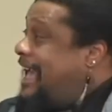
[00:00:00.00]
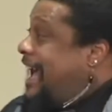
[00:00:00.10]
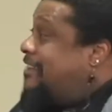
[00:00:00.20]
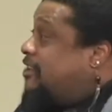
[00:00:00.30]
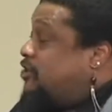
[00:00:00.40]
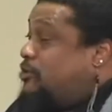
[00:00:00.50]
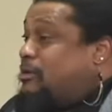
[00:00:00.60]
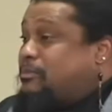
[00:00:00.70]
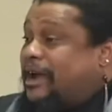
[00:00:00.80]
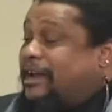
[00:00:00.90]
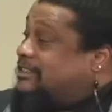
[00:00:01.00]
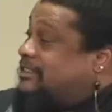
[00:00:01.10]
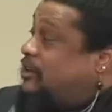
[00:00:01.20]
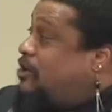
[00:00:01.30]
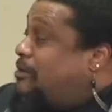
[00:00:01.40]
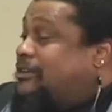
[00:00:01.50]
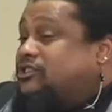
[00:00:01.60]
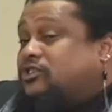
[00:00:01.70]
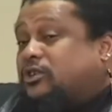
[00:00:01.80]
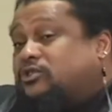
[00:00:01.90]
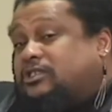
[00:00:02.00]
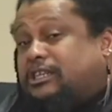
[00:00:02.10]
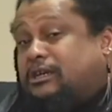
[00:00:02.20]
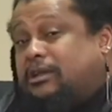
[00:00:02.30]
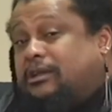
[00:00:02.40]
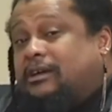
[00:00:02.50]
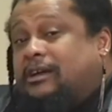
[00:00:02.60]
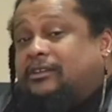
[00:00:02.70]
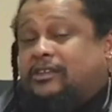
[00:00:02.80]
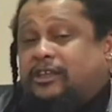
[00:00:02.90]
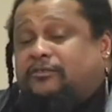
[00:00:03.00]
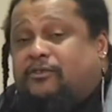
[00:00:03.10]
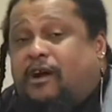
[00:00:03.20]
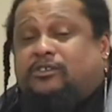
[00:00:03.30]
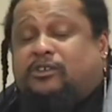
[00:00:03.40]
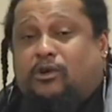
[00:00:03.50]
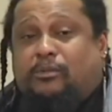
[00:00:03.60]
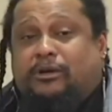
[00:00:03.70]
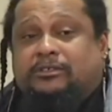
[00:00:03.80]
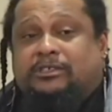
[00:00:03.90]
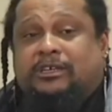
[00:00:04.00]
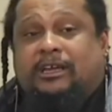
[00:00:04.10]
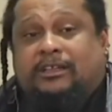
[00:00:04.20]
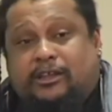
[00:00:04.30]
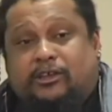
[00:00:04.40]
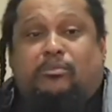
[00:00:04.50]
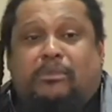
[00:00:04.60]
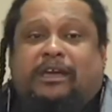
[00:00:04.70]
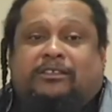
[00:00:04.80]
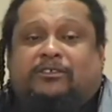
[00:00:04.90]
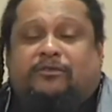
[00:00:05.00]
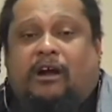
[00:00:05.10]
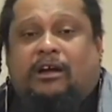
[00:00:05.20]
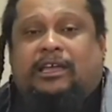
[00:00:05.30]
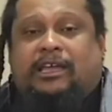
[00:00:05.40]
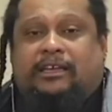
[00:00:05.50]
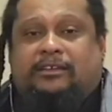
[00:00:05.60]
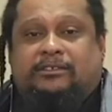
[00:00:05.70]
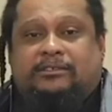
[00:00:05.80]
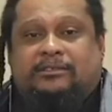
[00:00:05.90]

and the human pregnancy hormone is so similar to this frog's hormones that it'll make this frog lay eggs.